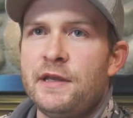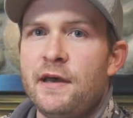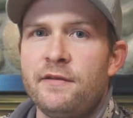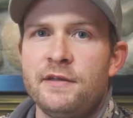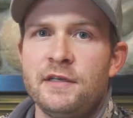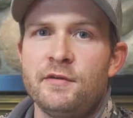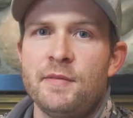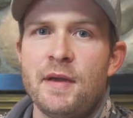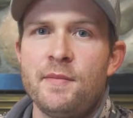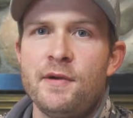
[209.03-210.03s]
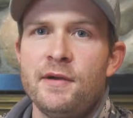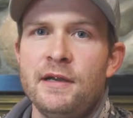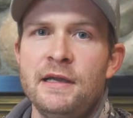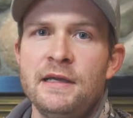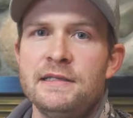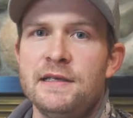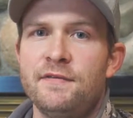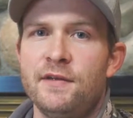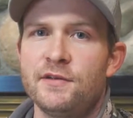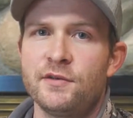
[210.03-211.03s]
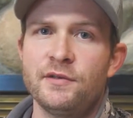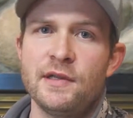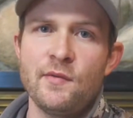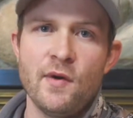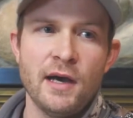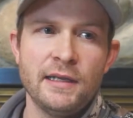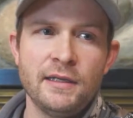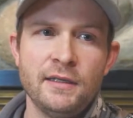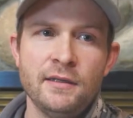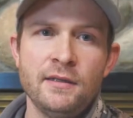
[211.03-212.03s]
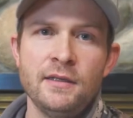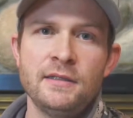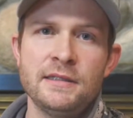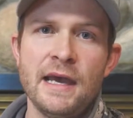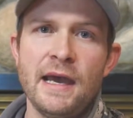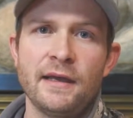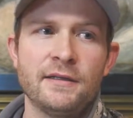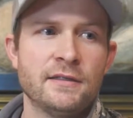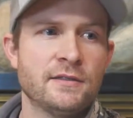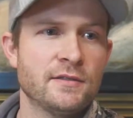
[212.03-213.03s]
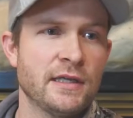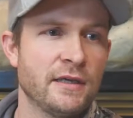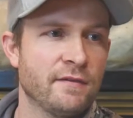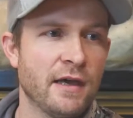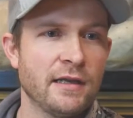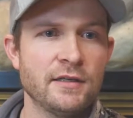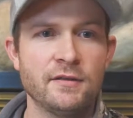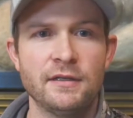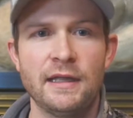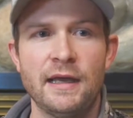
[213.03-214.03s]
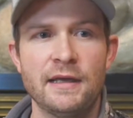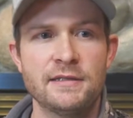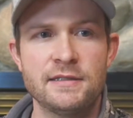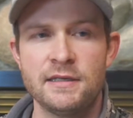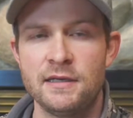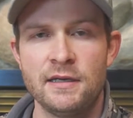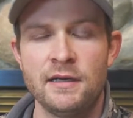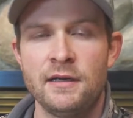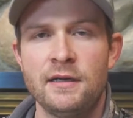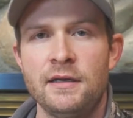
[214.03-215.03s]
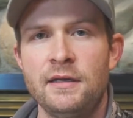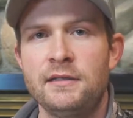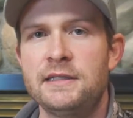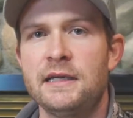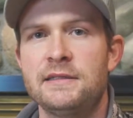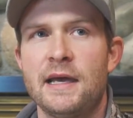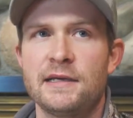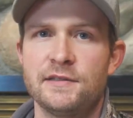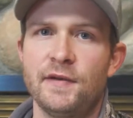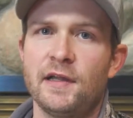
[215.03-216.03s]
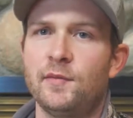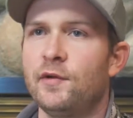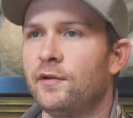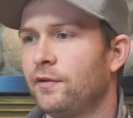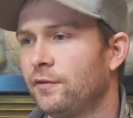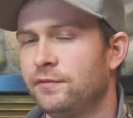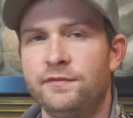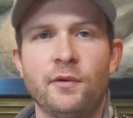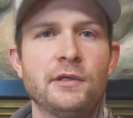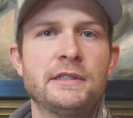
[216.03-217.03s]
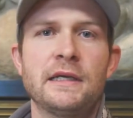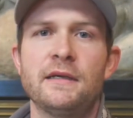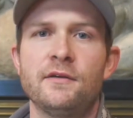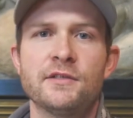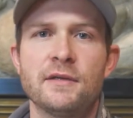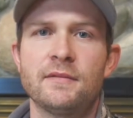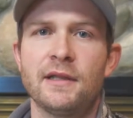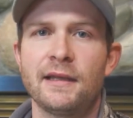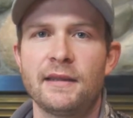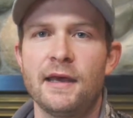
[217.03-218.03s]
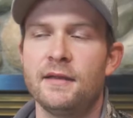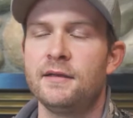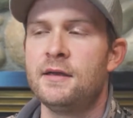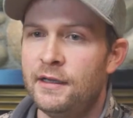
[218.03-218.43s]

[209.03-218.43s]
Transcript: The other thing to remember is if there's only one tag, so say you've got a unit that has 10 tags available, or 14 or something like that,